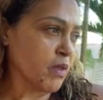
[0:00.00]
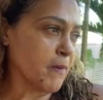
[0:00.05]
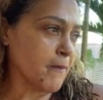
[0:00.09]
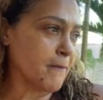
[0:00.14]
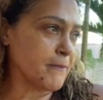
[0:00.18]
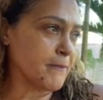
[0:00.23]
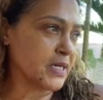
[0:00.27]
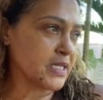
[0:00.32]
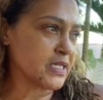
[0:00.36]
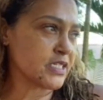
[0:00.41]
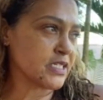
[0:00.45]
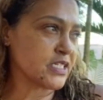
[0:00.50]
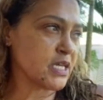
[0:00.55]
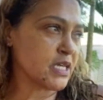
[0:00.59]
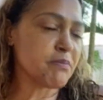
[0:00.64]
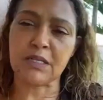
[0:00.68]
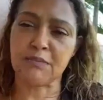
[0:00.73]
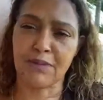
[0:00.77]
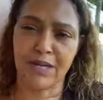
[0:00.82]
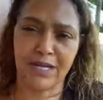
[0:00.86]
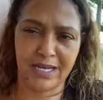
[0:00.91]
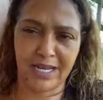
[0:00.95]
But typically
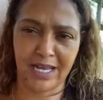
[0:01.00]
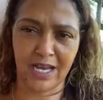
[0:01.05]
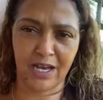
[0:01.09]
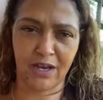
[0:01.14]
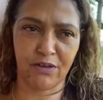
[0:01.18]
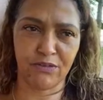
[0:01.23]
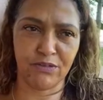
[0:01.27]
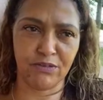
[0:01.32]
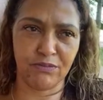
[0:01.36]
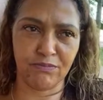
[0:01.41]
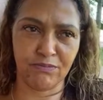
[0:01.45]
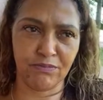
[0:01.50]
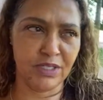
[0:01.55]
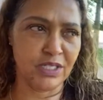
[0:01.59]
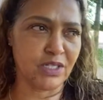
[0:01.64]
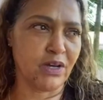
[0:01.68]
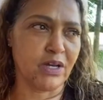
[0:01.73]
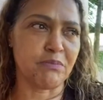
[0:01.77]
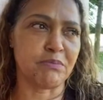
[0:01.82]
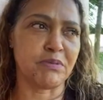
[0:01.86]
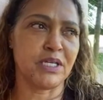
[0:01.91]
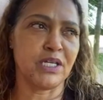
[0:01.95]
by now,
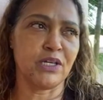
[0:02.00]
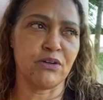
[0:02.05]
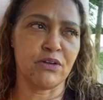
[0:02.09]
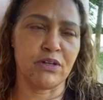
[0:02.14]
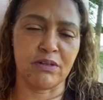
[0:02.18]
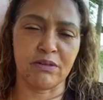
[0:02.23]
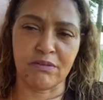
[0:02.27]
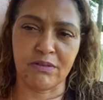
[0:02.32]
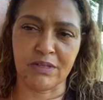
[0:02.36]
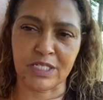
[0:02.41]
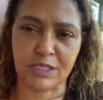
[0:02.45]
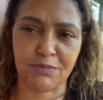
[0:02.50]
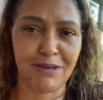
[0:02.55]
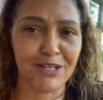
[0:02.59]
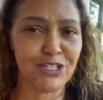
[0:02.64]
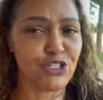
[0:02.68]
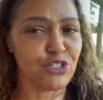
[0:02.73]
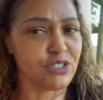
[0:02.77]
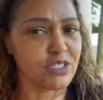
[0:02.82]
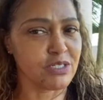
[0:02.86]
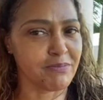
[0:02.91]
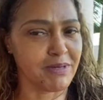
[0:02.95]
I'd be hearing, especially
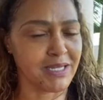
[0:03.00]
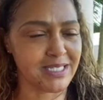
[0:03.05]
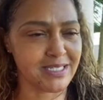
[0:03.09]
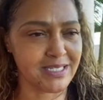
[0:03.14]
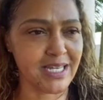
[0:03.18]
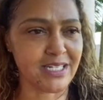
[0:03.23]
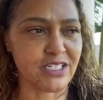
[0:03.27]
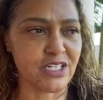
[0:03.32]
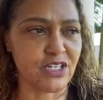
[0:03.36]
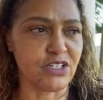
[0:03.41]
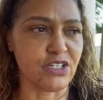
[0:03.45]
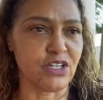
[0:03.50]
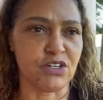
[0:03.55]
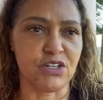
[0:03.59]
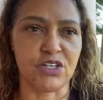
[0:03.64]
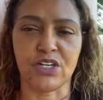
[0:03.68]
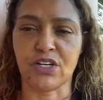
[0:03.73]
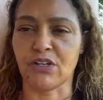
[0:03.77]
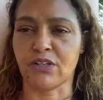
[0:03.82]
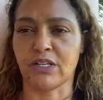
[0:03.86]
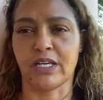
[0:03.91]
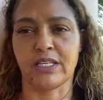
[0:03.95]
Semana Santa, you
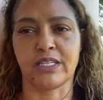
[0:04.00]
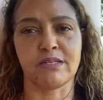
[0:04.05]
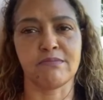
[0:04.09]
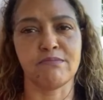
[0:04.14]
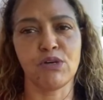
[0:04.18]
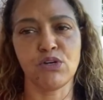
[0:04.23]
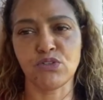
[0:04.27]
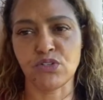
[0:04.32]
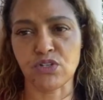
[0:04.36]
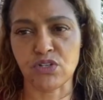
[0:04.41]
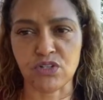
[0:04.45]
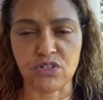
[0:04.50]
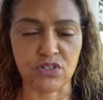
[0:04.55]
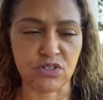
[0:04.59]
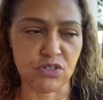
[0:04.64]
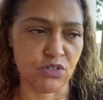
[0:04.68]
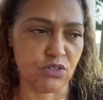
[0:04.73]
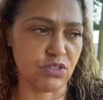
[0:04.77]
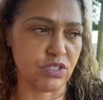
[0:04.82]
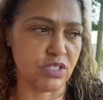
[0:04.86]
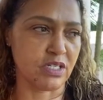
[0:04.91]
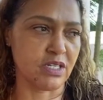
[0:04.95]
hear like the
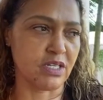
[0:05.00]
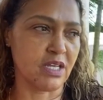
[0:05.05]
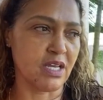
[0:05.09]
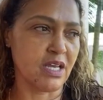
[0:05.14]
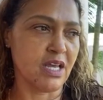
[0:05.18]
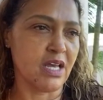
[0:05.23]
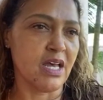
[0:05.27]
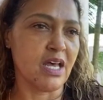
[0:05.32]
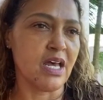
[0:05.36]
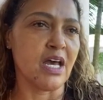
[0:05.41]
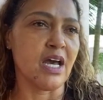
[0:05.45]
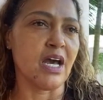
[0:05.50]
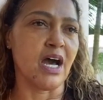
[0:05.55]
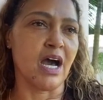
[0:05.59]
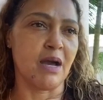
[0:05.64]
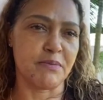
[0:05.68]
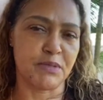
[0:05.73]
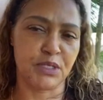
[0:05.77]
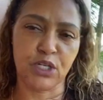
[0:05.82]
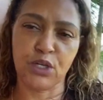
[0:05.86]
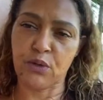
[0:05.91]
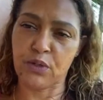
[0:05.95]
motos, and I'm
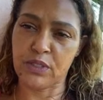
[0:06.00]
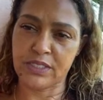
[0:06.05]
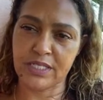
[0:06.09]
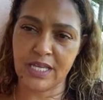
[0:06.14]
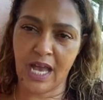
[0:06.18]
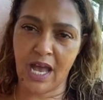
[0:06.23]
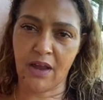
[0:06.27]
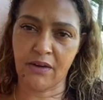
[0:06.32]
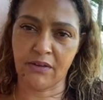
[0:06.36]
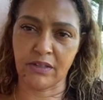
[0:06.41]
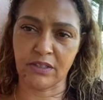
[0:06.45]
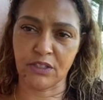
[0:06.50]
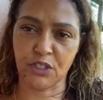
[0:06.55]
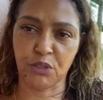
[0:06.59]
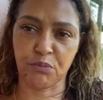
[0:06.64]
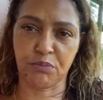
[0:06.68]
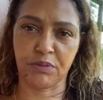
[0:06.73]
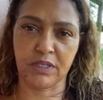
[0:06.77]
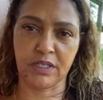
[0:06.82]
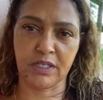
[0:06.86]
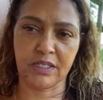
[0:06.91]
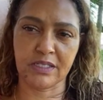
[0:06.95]
gonna go in town in a little
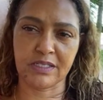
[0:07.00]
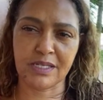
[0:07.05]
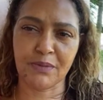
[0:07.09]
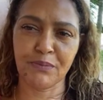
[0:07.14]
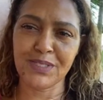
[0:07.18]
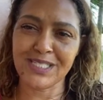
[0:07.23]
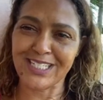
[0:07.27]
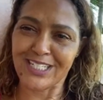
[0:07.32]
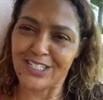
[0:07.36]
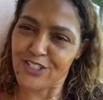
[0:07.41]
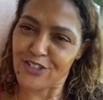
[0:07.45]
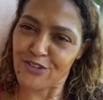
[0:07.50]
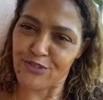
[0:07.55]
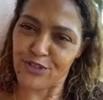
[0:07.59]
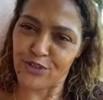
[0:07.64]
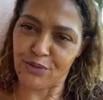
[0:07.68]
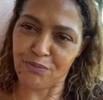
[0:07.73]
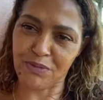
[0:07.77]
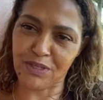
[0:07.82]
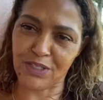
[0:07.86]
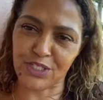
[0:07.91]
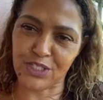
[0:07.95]
bit. Someone's interviewing
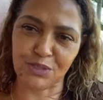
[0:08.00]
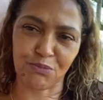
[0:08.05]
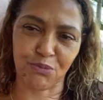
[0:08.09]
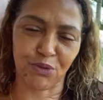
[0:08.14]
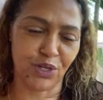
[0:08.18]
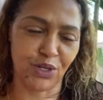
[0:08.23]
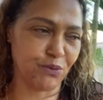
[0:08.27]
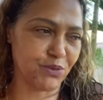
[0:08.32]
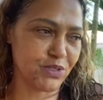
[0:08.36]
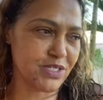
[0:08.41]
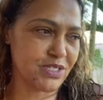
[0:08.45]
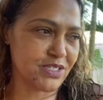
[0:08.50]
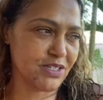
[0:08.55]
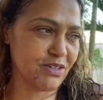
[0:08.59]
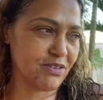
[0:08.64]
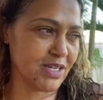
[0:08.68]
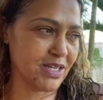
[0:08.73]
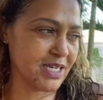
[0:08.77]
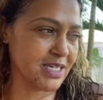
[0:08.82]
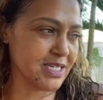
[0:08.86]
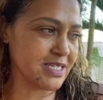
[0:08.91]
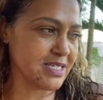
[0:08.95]
me this morning, which is so
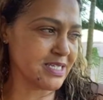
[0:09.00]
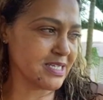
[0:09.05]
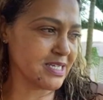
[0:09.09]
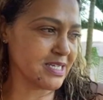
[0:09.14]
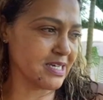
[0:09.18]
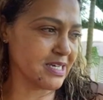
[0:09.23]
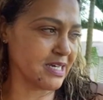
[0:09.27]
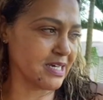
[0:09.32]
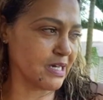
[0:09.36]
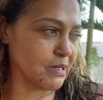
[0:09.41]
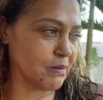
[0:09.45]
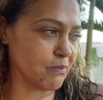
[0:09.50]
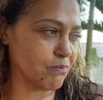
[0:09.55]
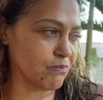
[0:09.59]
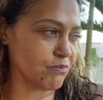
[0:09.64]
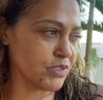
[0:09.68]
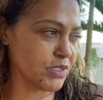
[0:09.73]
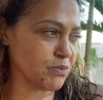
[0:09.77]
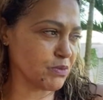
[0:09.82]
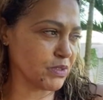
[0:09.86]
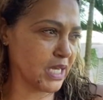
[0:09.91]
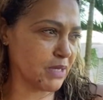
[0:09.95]
nice.
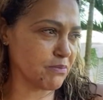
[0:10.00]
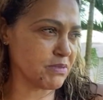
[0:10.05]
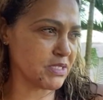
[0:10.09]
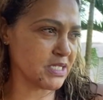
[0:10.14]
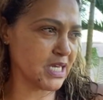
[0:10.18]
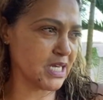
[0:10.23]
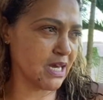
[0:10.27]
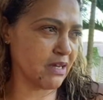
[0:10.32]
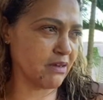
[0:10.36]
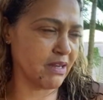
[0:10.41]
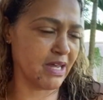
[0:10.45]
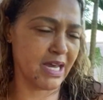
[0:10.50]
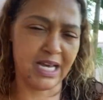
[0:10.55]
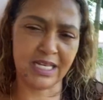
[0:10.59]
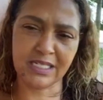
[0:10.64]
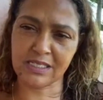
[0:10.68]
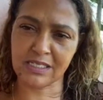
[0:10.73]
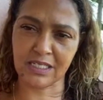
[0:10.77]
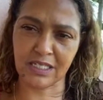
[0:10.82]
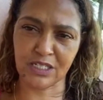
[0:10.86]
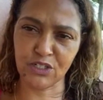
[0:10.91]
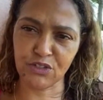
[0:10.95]
Someone came to town and asked
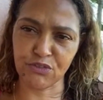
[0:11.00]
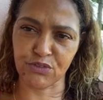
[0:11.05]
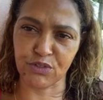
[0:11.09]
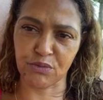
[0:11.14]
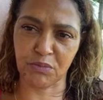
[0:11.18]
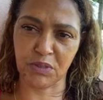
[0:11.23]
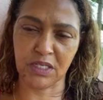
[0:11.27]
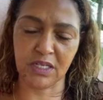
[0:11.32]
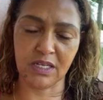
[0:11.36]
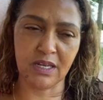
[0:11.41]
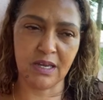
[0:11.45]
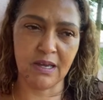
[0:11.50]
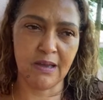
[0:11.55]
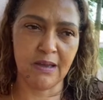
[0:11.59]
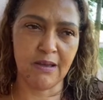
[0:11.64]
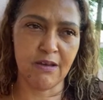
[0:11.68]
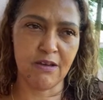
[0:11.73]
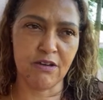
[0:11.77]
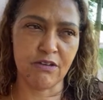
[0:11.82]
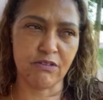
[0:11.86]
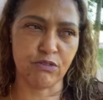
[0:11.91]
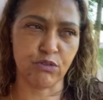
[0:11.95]
to interview me
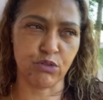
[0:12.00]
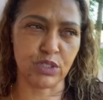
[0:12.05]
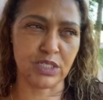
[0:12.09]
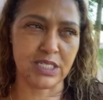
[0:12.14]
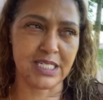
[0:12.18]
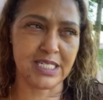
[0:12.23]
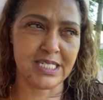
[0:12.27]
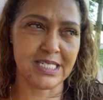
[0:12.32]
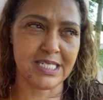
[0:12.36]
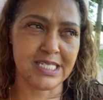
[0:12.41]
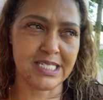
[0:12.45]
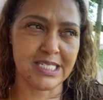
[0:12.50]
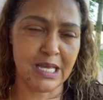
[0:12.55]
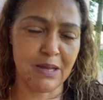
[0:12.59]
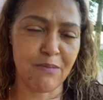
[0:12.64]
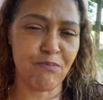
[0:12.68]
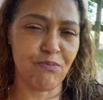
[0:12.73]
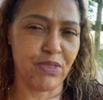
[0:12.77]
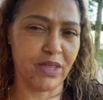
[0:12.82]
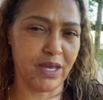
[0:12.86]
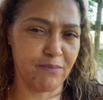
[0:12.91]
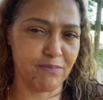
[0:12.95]
for
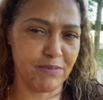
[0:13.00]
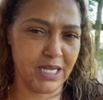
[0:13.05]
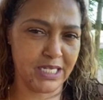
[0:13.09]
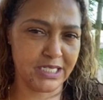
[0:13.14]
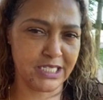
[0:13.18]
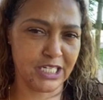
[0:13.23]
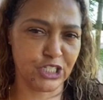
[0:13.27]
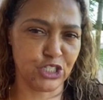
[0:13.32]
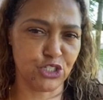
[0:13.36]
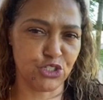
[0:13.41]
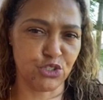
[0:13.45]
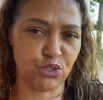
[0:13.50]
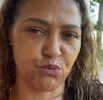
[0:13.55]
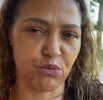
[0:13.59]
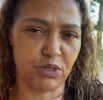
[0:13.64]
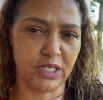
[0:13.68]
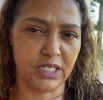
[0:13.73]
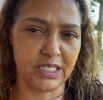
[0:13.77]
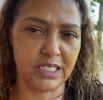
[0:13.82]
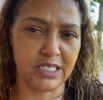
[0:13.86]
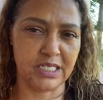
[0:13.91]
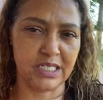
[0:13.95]
something. I'm not exactly sure what it
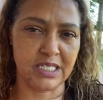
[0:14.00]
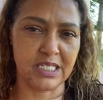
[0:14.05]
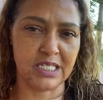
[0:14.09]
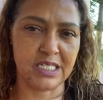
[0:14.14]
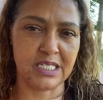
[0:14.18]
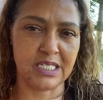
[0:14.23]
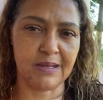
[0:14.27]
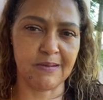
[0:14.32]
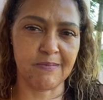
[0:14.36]
is.